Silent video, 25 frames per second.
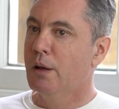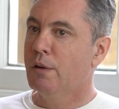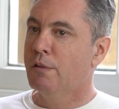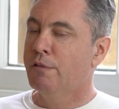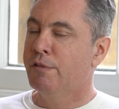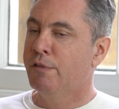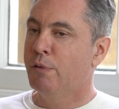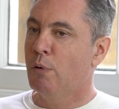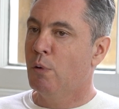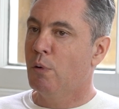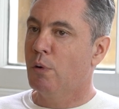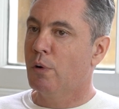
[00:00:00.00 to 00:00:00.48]

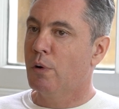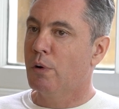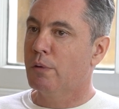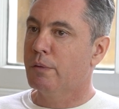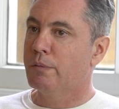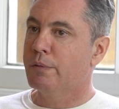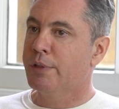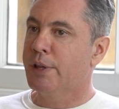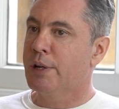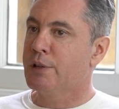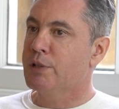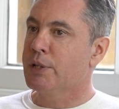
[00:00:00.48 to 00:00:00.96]

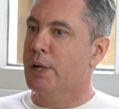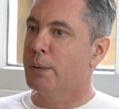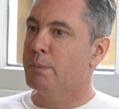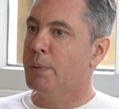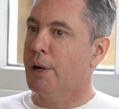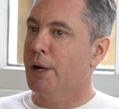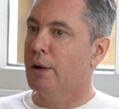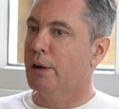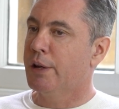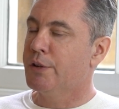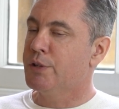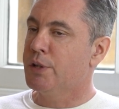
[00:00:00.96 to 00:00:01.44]
for things like
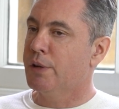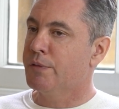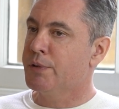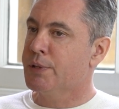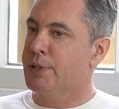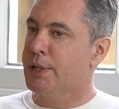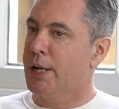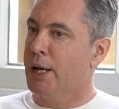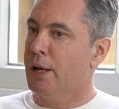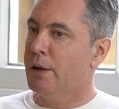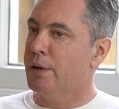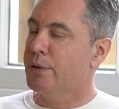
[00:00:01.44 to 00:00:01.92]
biology of
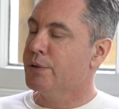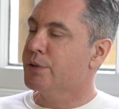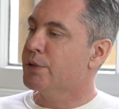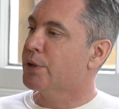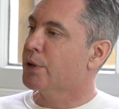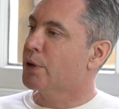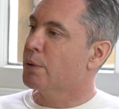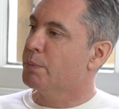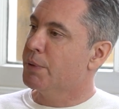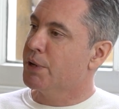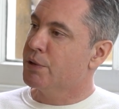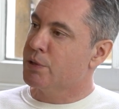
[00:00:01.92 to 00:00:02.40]
cells,
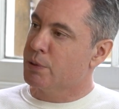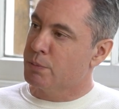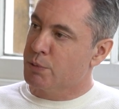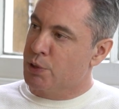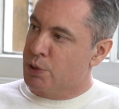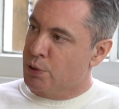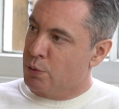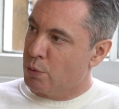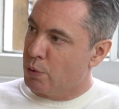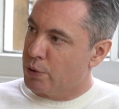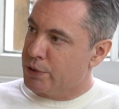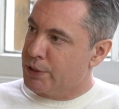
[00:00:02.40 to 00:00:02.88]
there could be some
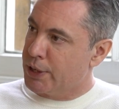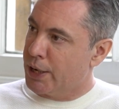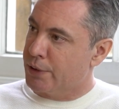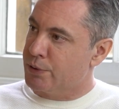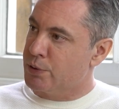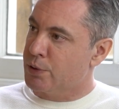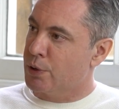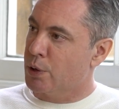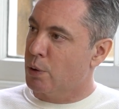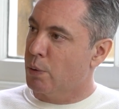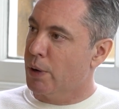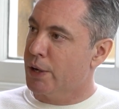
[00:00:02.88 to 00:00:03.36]
short
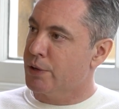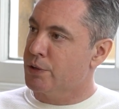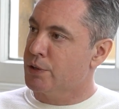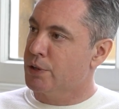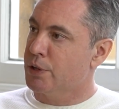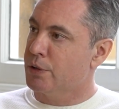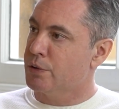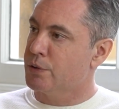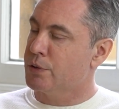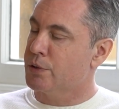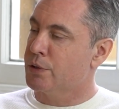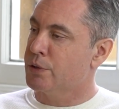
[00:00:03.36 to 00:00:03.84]
answer
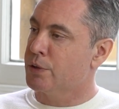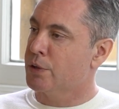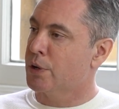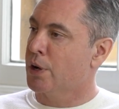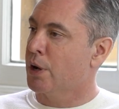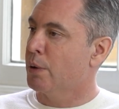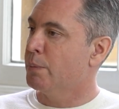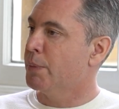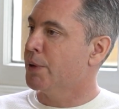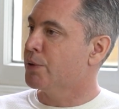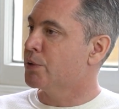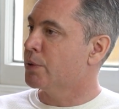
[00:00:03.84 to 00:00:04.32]
questions. There
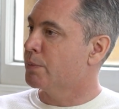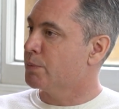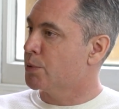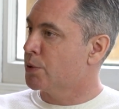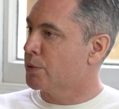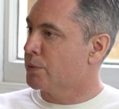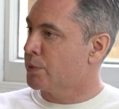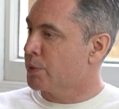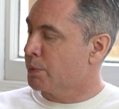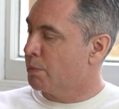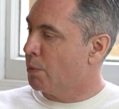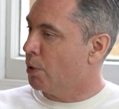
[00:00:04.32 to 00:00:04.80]
could be some
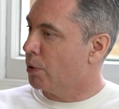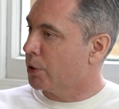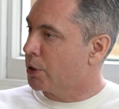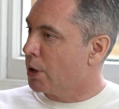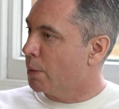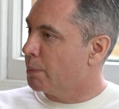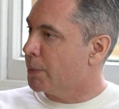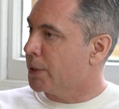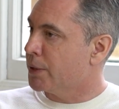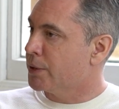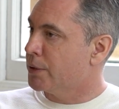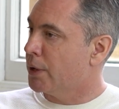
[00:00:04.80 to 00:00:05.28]
small
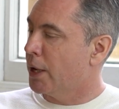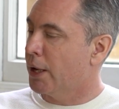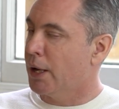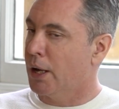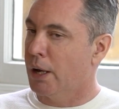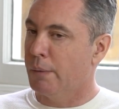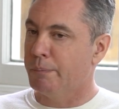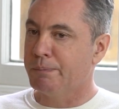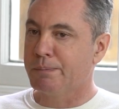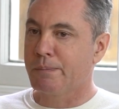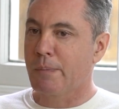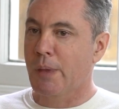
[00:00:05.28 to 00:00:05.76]

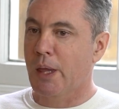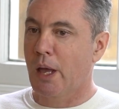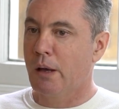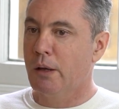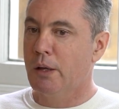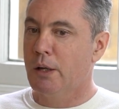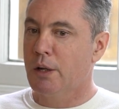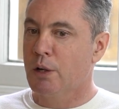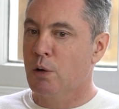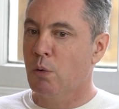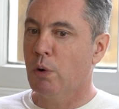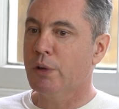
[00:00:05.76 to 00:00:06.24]

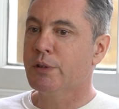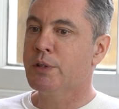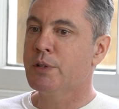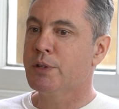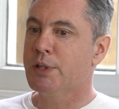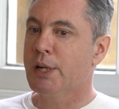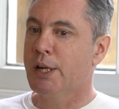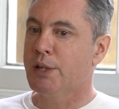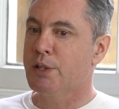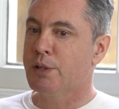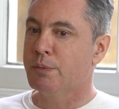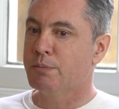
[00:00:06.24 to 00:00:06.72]

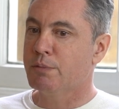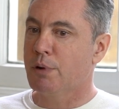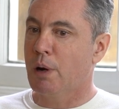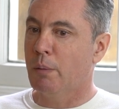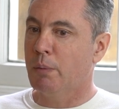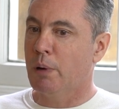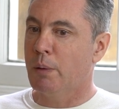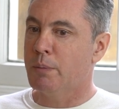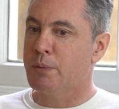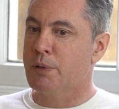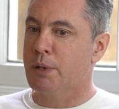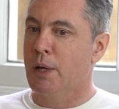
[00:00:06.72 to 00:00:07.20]
quantitative
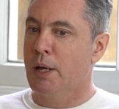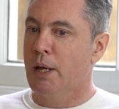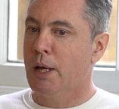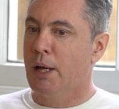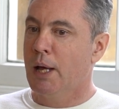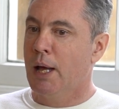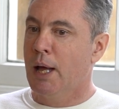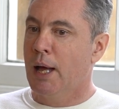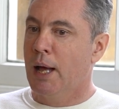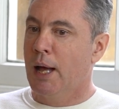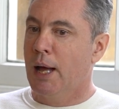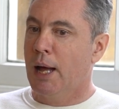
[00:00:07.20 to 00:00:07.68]
problems,
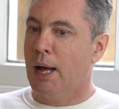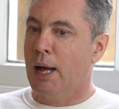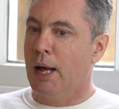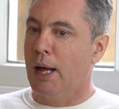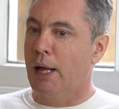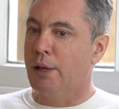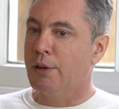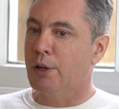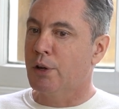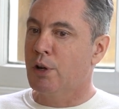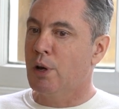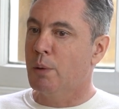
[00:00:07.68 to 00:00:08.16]

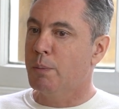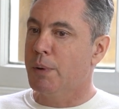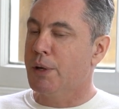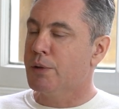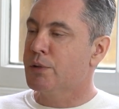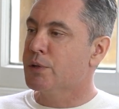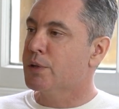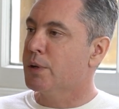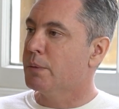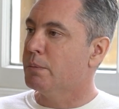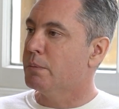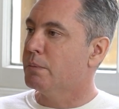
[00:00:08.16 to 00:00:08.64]
and there could be
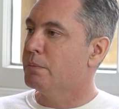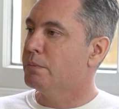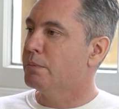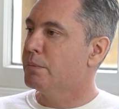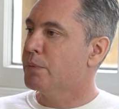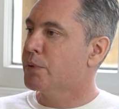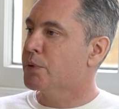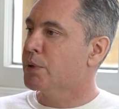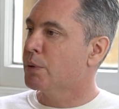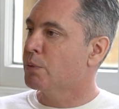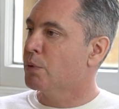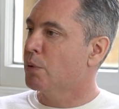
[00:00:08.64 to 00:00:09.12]
some
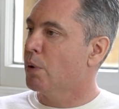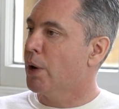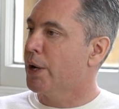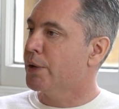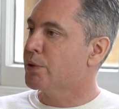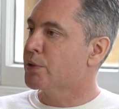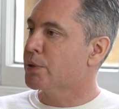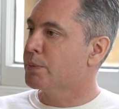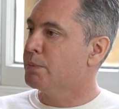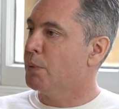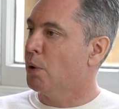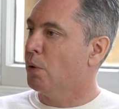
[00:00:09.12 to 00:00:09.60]

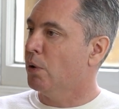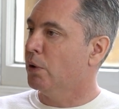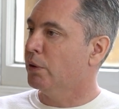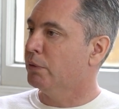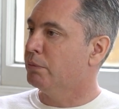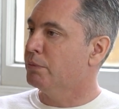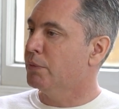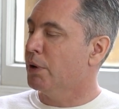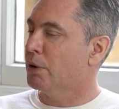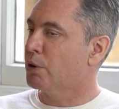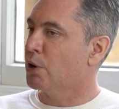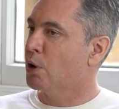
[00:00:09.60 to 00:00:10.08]
quite
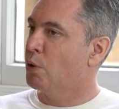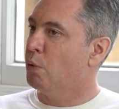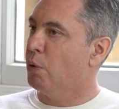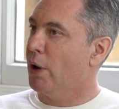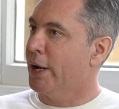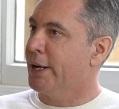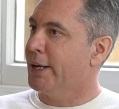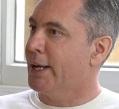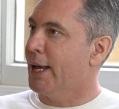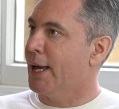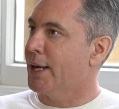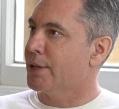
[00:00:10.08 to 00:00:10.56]
small, not
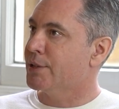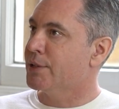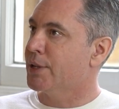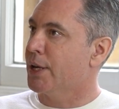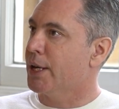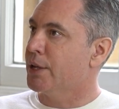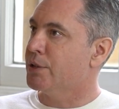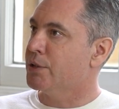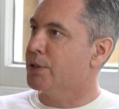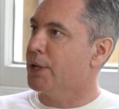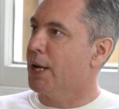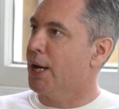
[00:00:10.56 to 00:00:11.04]
quite
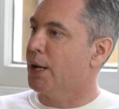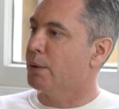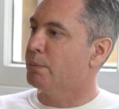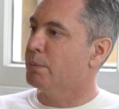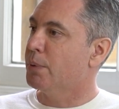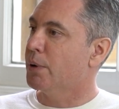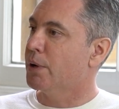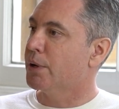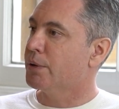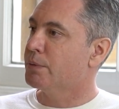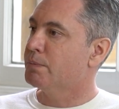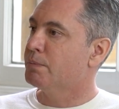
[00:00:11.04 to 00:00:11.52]
essays yet,
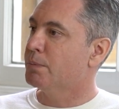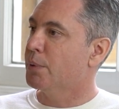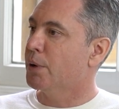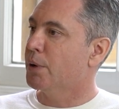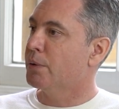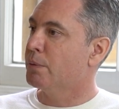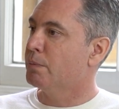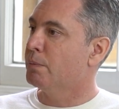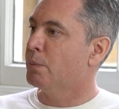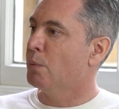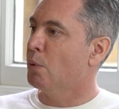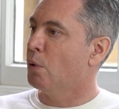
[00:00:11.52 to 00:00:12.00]
but
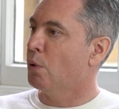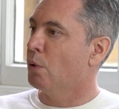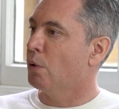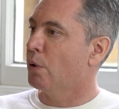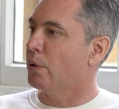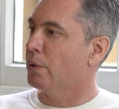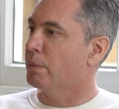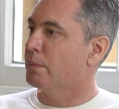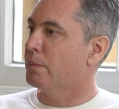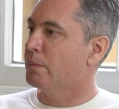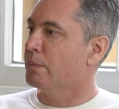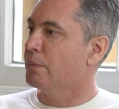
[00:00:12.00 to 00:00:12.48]

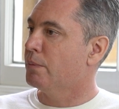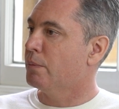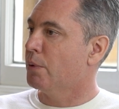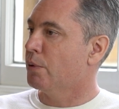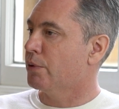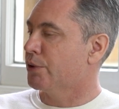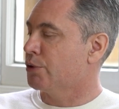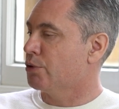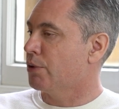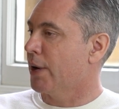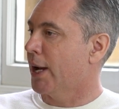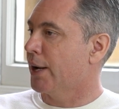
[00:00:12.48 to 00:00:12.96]
more
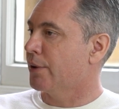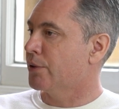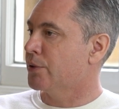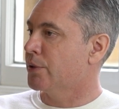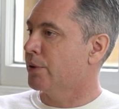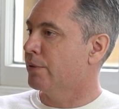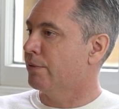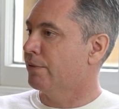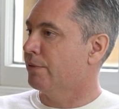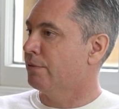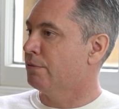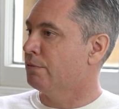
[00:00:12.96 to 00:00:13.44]
tracks
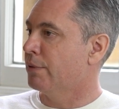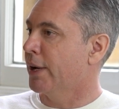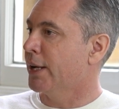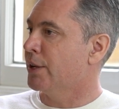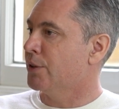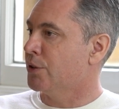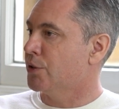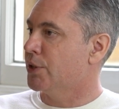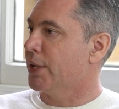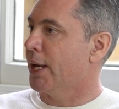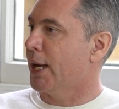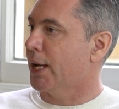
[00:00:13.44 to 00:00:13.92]
of
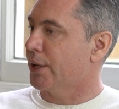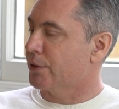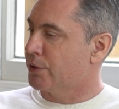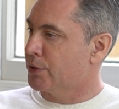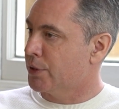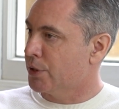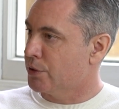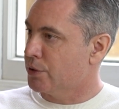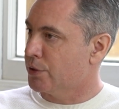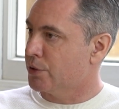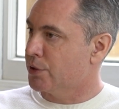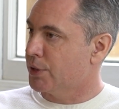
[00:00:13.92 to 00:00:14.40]
written
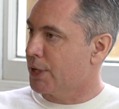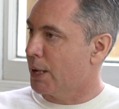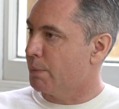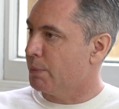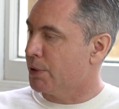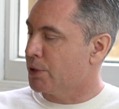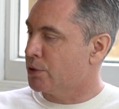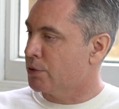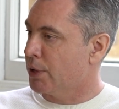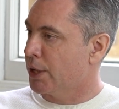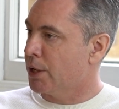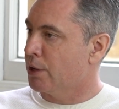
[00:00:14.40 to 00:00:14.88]
text to just
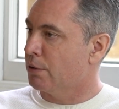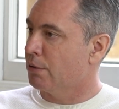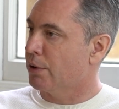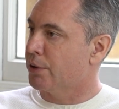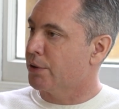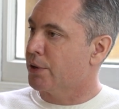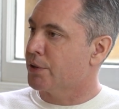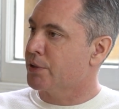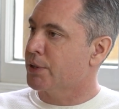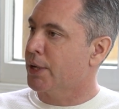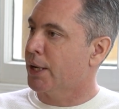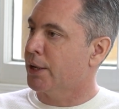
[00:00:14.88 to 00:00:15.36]
demonstrate your
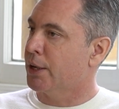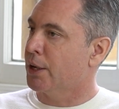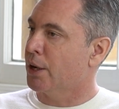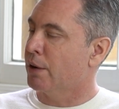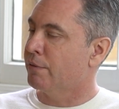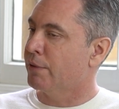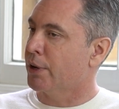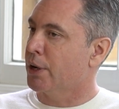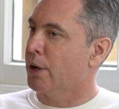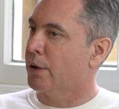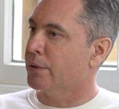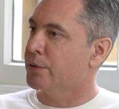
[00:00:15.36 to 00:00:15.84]
understanding
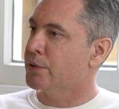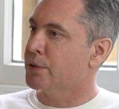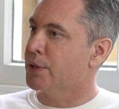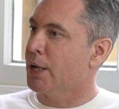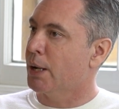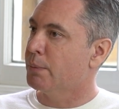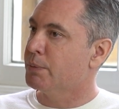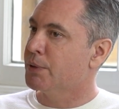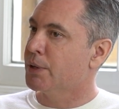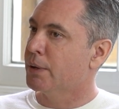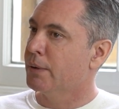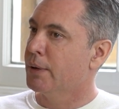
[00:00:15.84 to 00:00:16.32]
of a
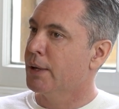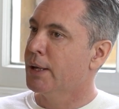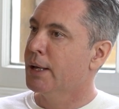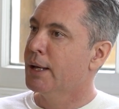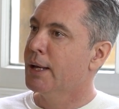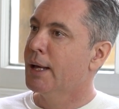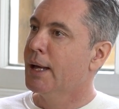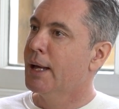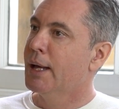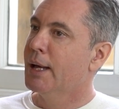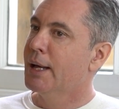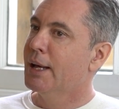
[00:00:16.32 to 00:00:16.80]
concept.
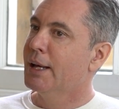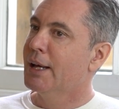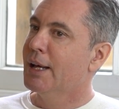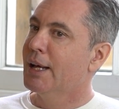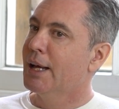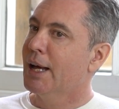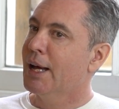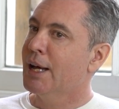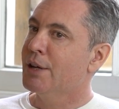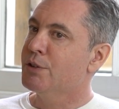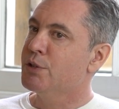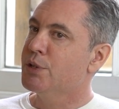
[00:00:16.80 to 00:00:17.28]

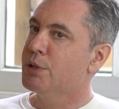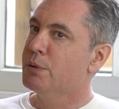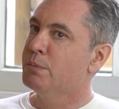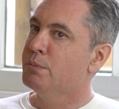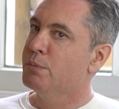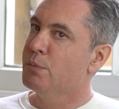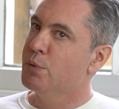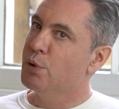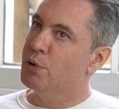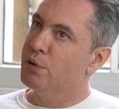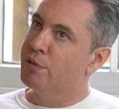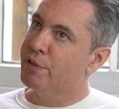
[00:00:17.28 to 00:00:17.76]
As you
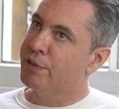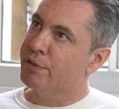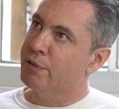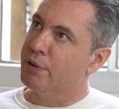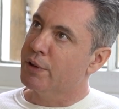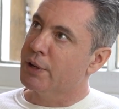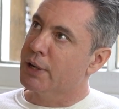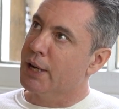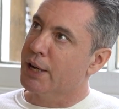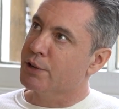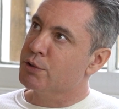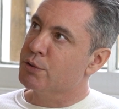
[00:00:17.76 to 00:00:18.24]
move
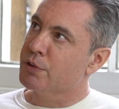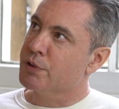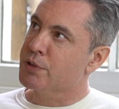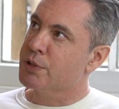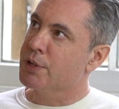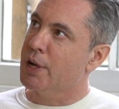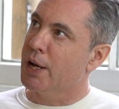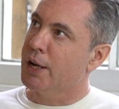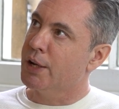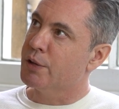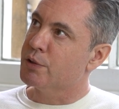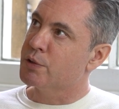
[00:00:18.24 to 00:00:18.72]
through the natural
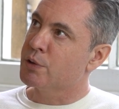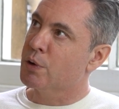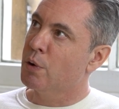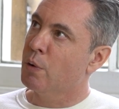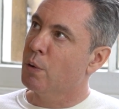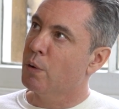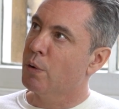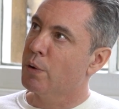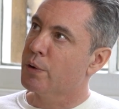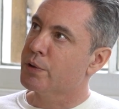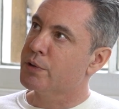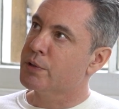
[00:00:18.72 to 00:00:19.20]
science
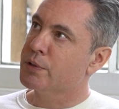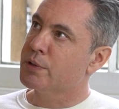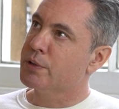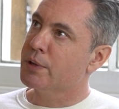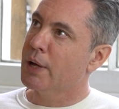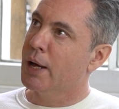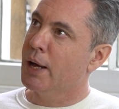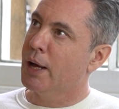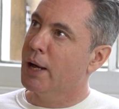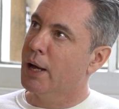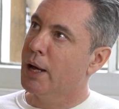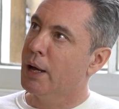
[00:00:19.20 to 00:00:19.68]
course,
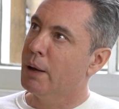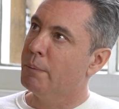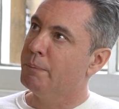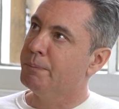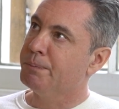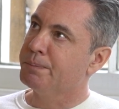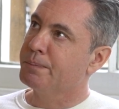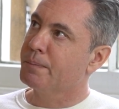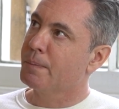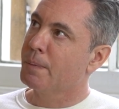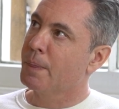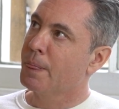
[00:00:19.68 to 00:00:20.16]

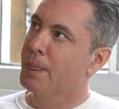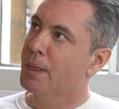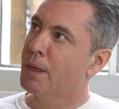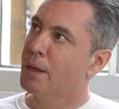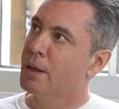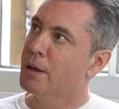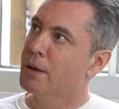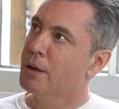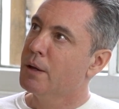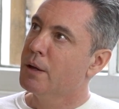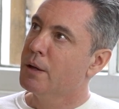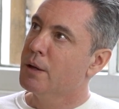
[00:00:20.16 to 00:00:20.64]

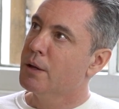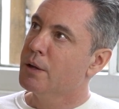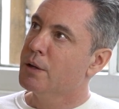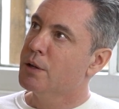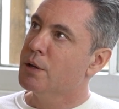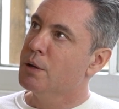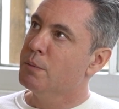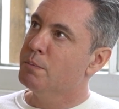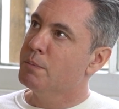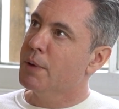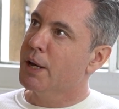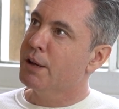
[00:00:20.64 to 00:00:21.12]

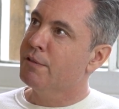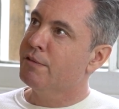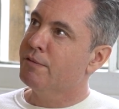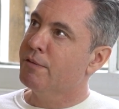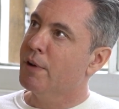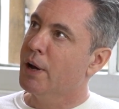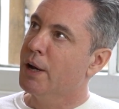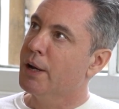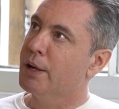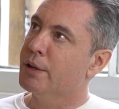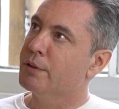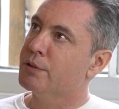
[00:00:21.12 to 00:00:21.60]
you may
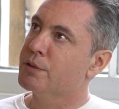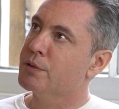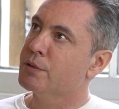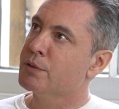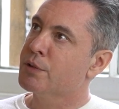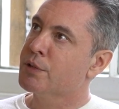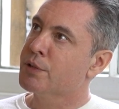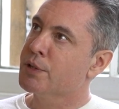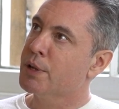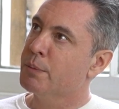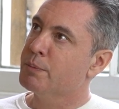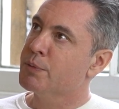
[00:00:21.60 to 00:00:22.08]
find
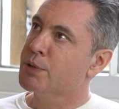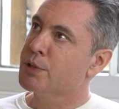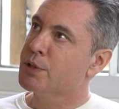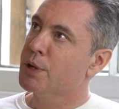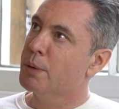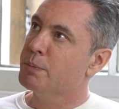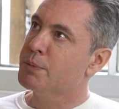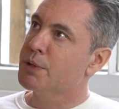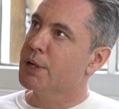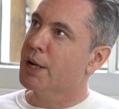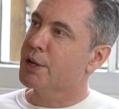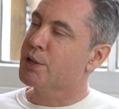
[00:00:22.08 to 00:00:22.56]
some
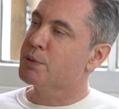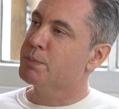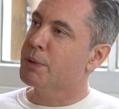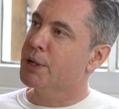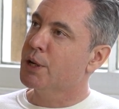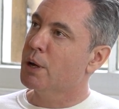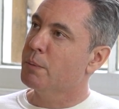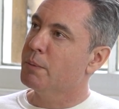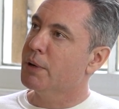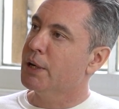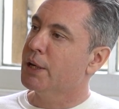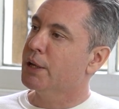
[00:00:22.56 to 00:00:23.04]
subjects
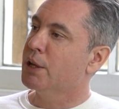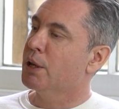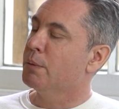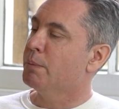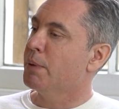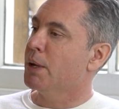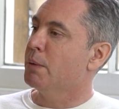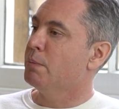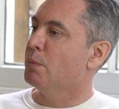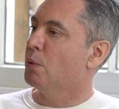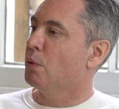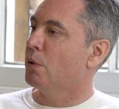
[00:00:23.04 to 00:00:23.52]
become a little
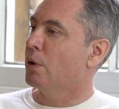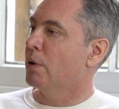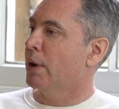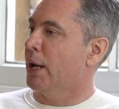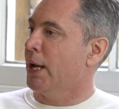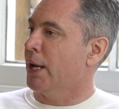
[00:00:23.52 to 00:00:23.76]
bit more